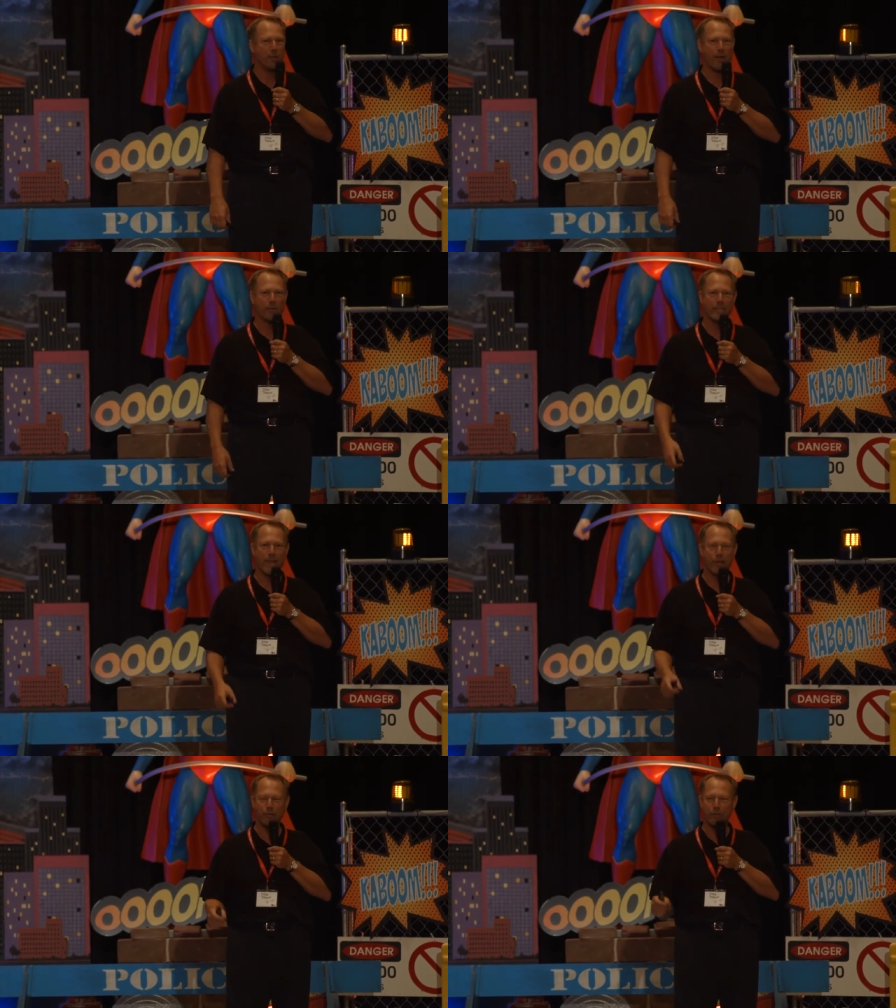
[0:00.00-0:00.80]
So I would
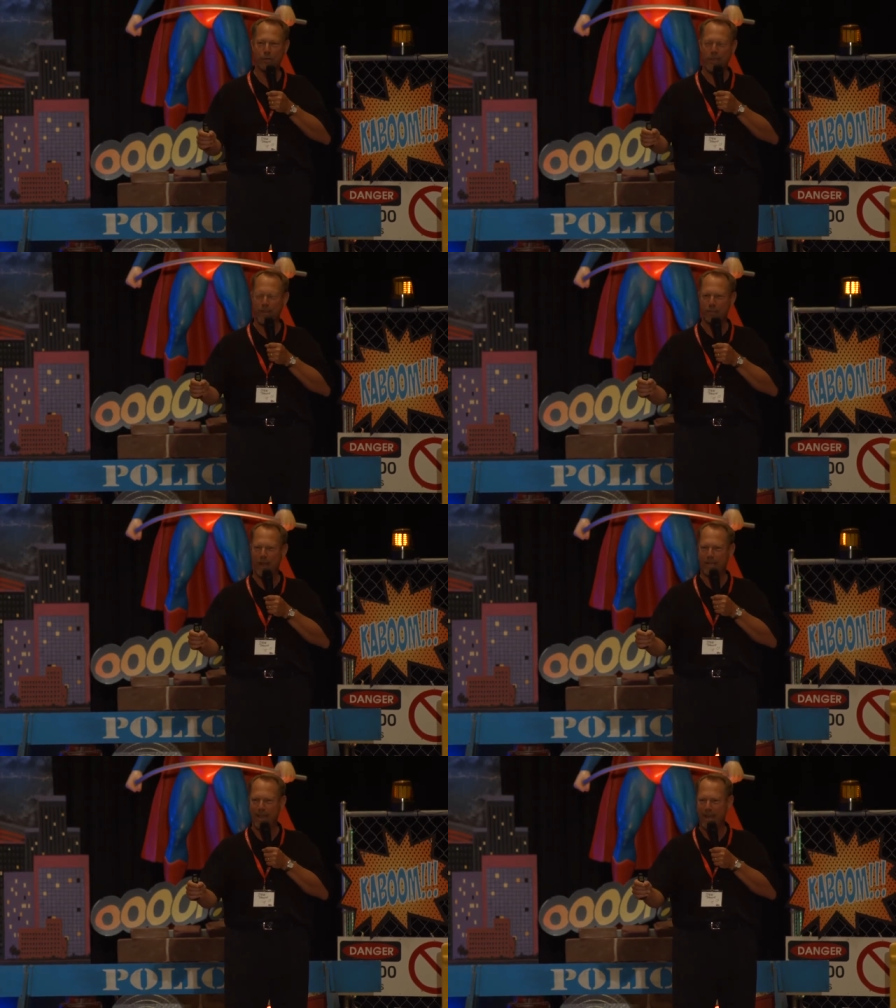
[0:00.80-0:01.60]
say, Are you sure that's
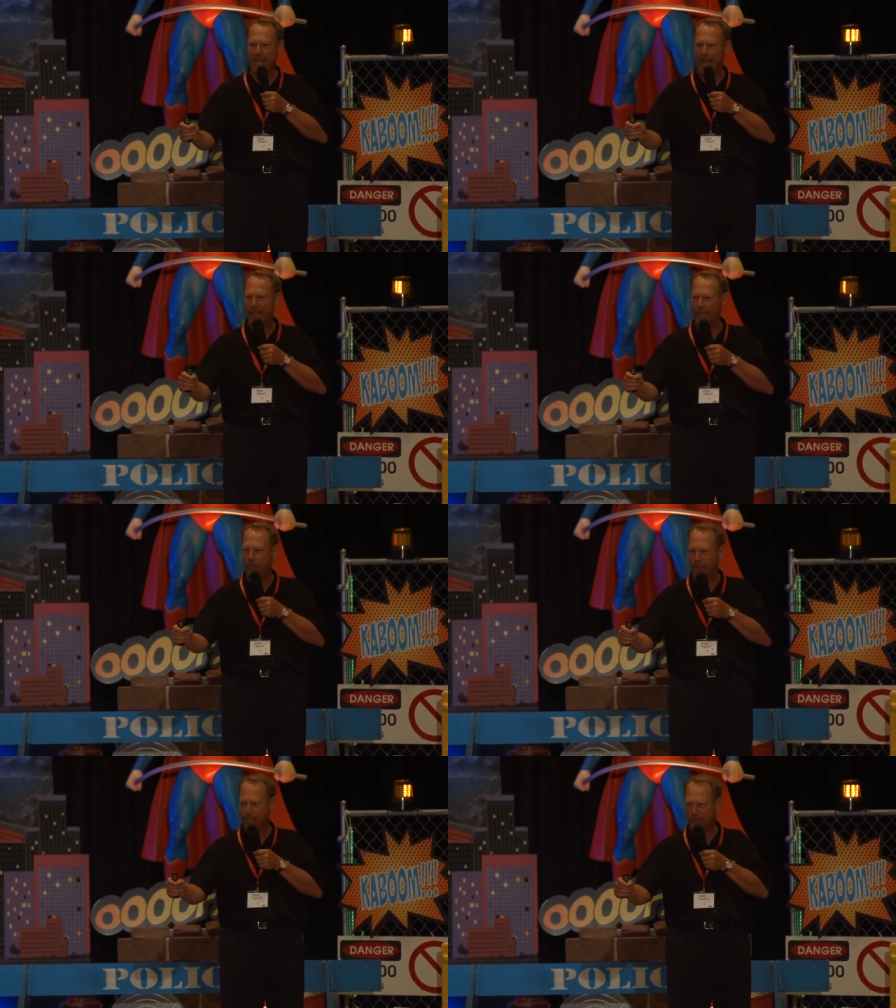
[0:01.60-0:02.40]
right, Katie? I
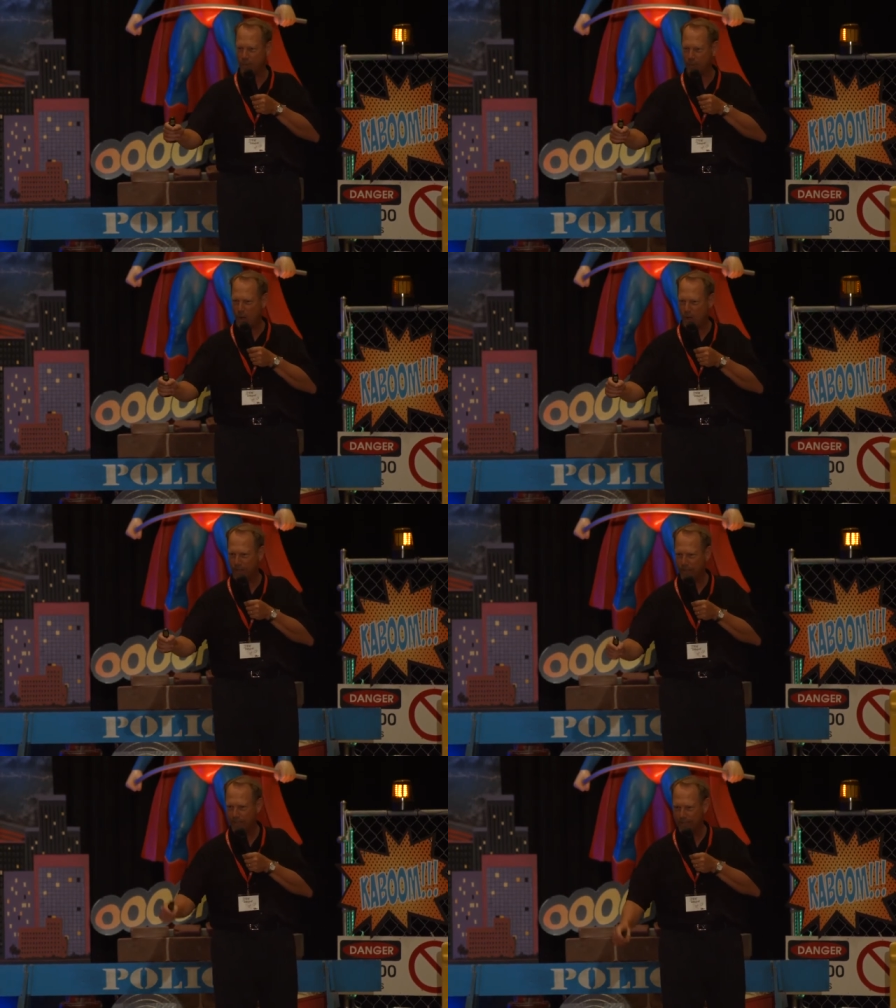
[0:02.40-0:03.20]
think this is
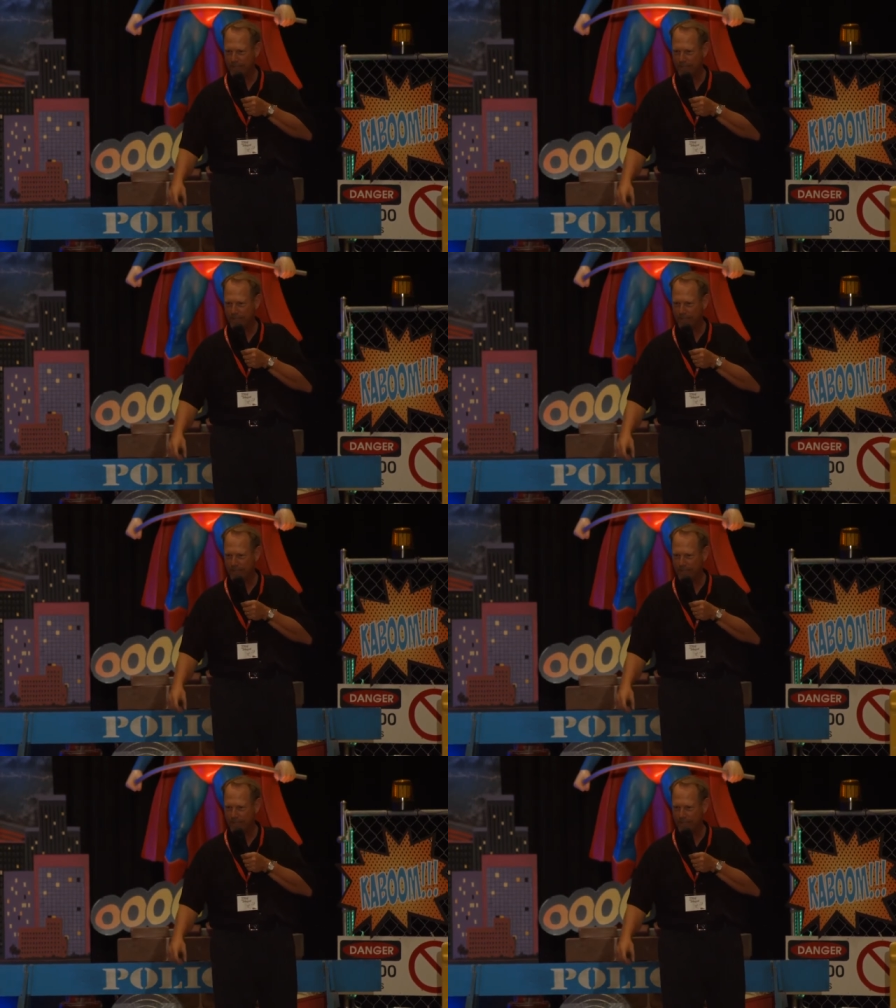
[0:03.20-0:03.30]
wrong.